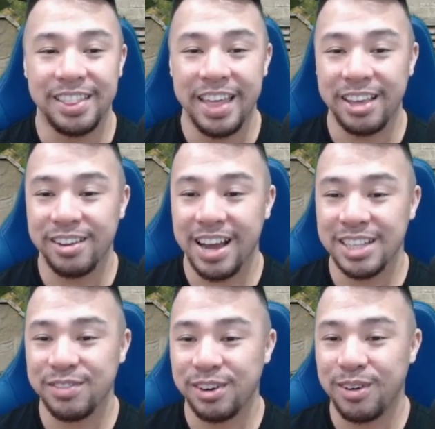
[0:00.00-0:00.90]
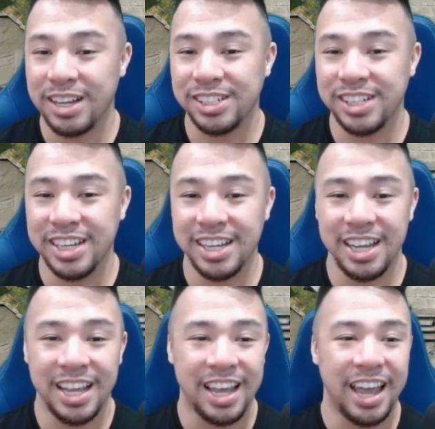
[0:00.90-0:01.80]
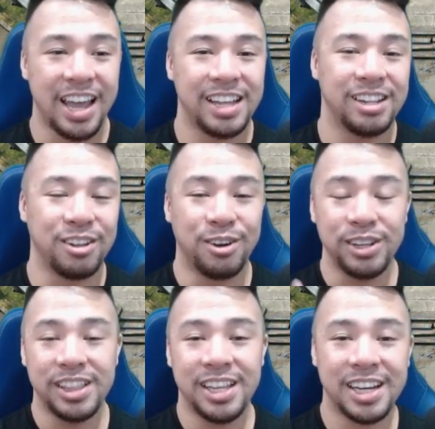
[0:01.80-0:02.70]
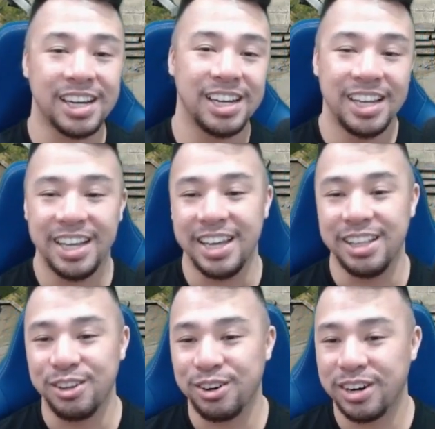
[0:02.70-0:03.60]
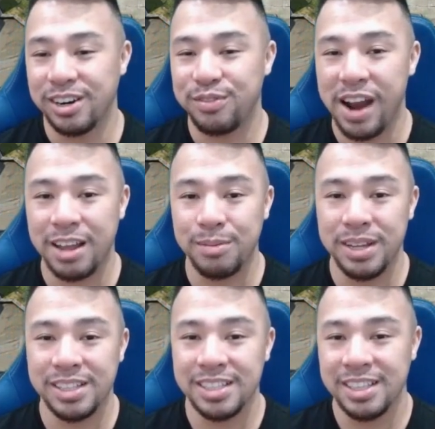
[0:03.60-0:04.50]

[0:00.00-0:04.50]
Thank you guys for watching, and good luck in your Fragment